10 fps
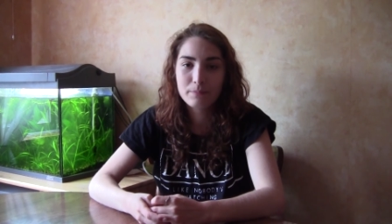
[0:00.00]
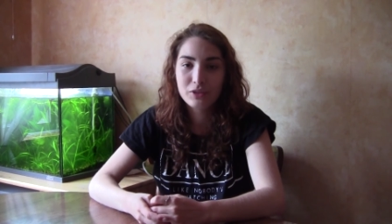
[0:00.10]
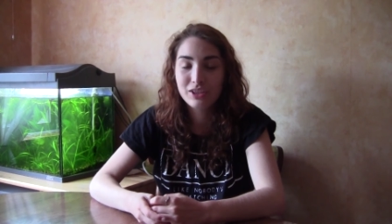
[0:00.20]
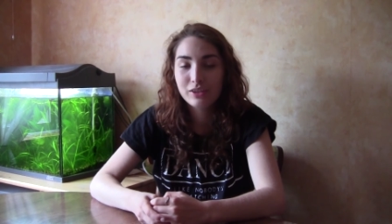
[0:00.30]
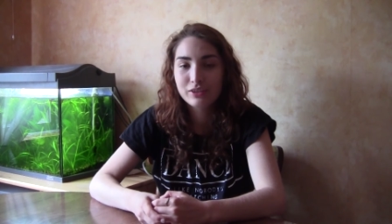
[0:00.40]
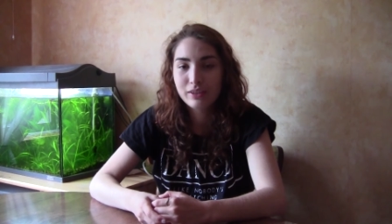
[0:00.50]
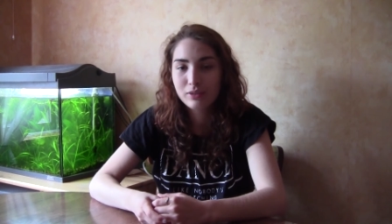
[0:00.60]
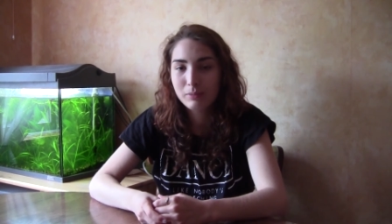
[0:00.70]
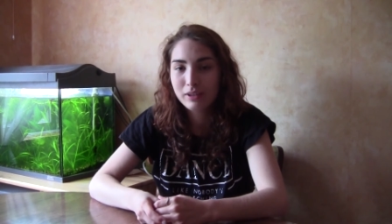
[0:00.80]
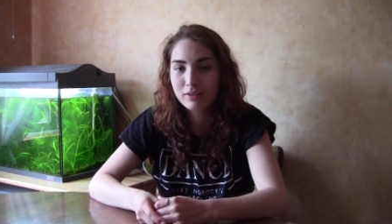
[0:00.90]
She turns out
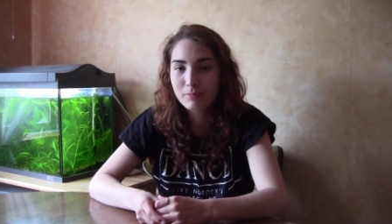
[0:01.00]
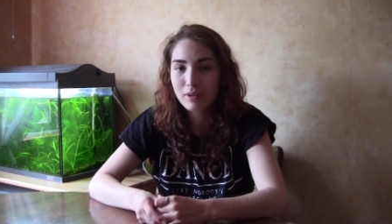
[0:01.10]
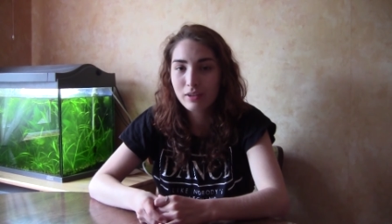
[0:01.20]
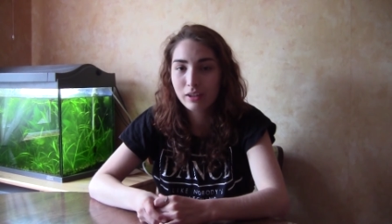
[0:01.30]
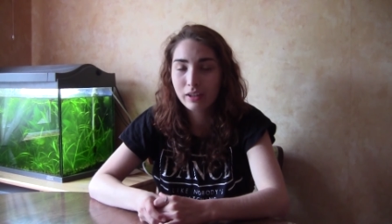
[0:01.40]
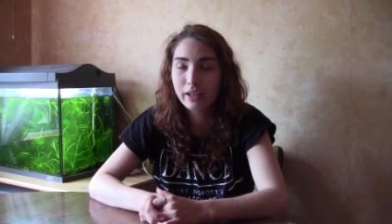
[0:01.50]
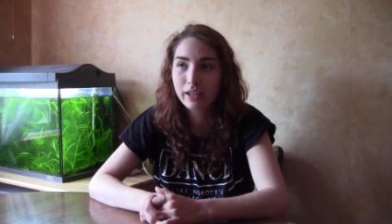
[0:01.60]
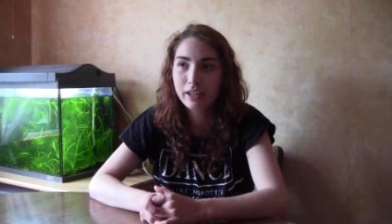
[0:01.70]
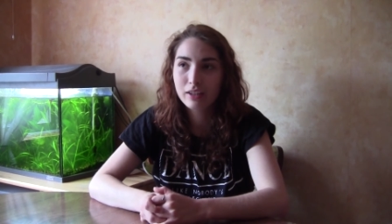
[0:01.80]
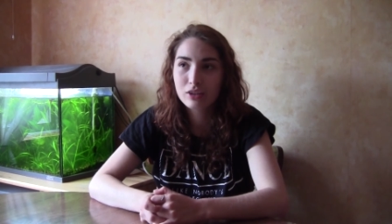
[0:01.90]
to be his mother,
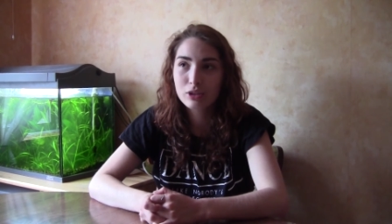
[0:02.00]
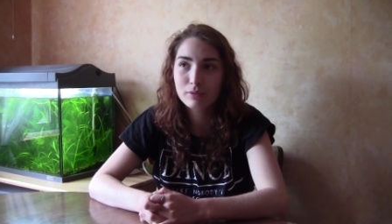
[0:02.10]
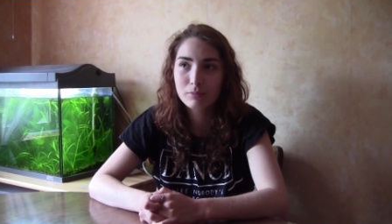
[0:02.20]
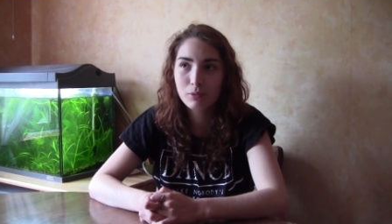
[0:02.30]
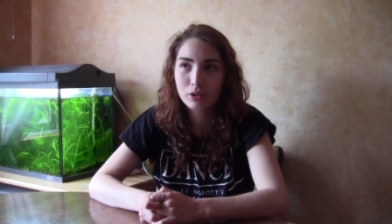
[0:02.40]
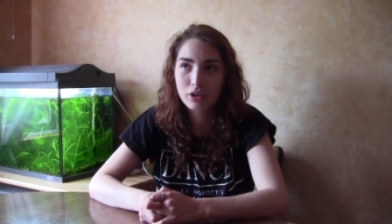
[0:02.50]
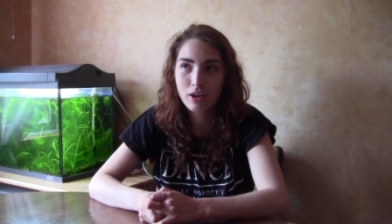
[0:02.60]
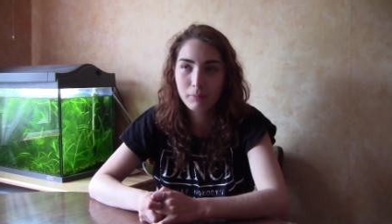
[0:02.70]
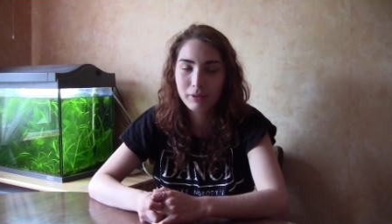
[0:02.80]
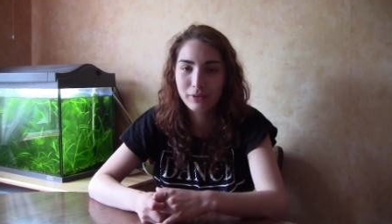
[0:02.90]
and she was more
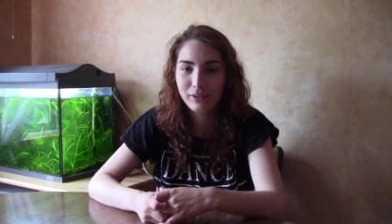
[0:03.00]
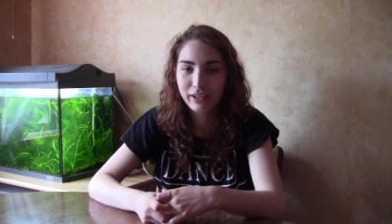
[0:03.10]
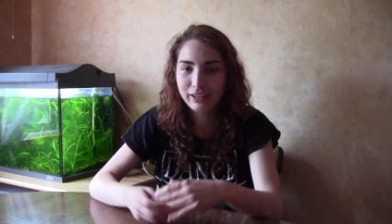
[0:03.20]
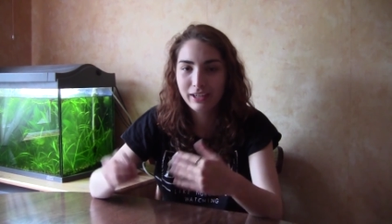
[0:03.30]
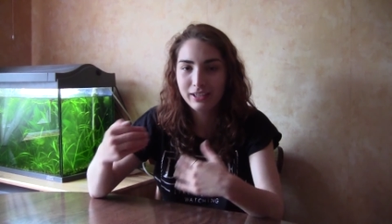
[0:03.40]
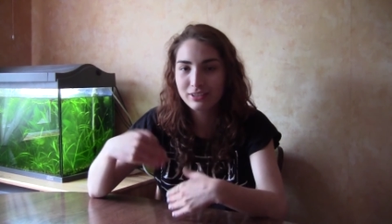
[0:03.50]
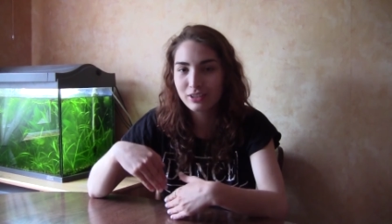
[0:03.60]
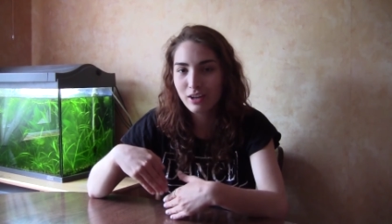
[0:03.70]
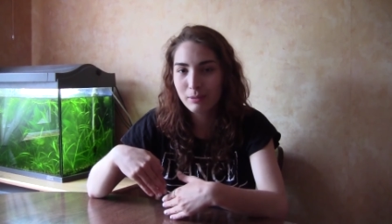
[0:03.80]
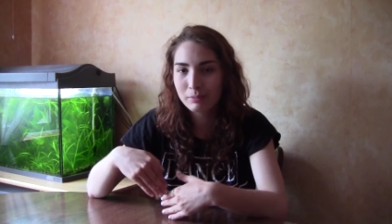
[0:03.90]
shocked by the fact that I
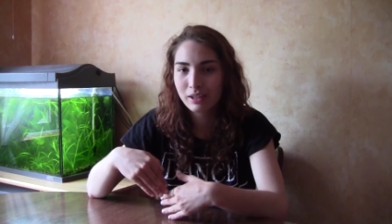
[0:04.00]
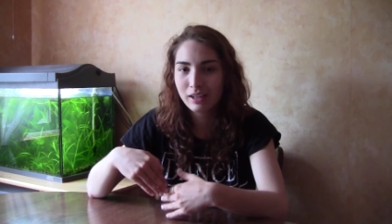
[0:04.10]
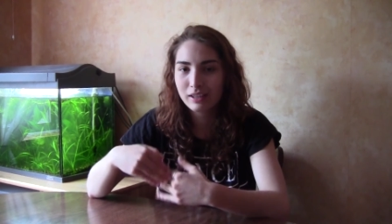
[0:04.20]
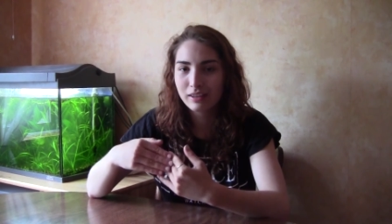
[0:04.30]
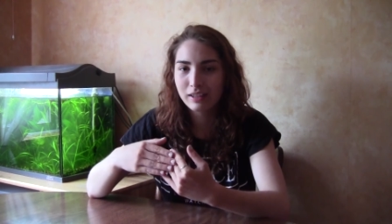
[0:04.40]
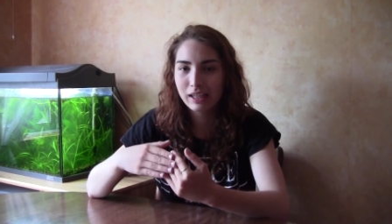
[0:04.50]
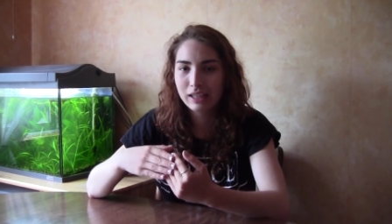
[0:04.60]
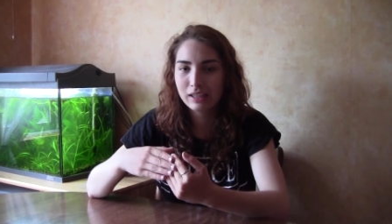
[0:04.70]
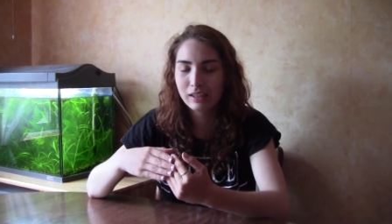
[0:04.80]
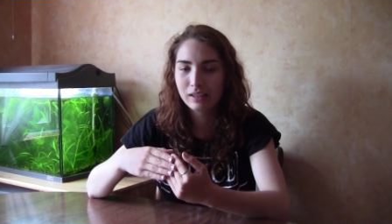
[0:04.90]
stopped
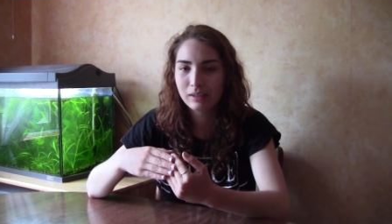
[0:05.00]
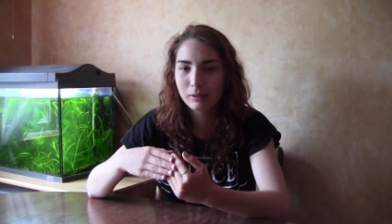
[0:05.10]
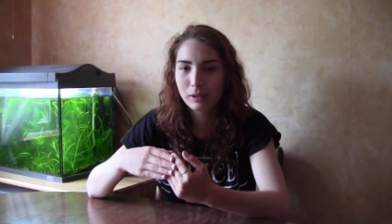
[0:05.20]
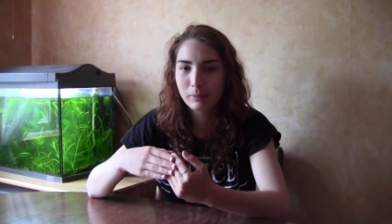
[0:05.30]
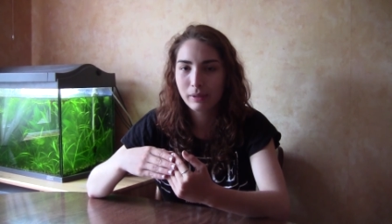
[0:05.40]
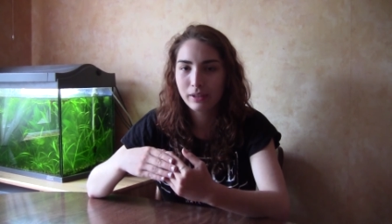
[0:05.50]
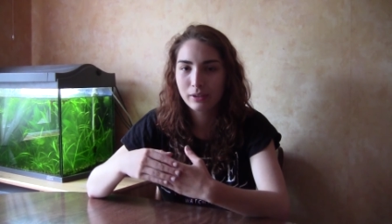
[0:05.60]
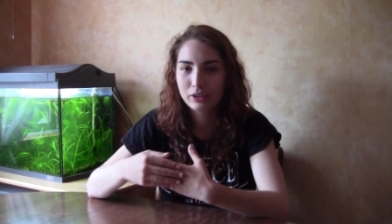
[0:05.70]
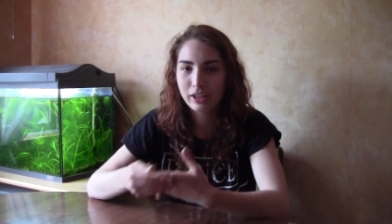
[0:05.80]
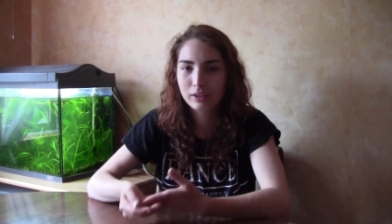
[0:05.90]
than by
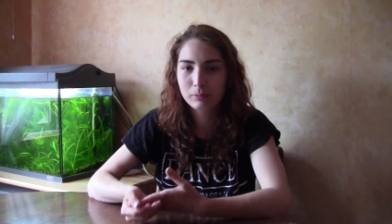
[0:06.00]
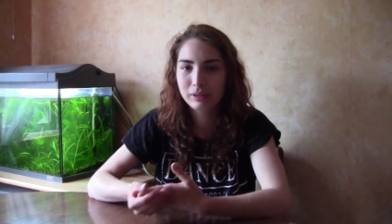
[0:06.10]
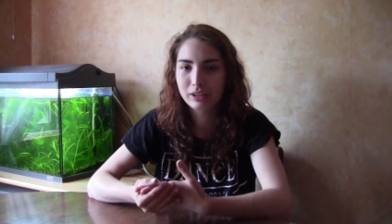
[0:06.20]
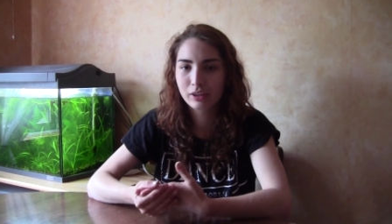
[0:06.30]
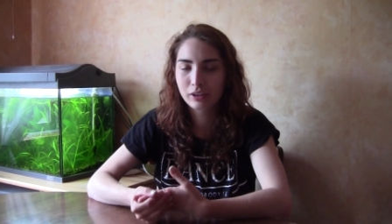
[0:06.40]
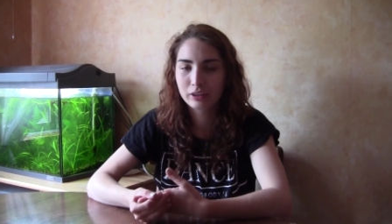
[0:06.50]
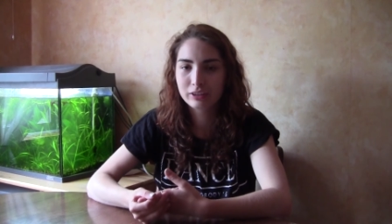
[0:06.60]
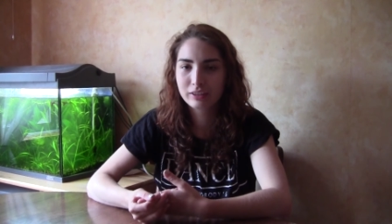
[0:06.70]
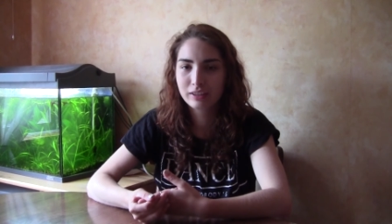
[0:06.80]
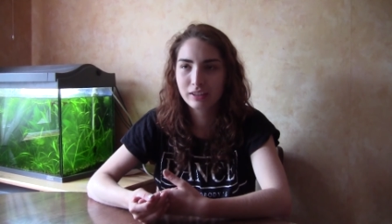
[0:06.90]
her child being hurt.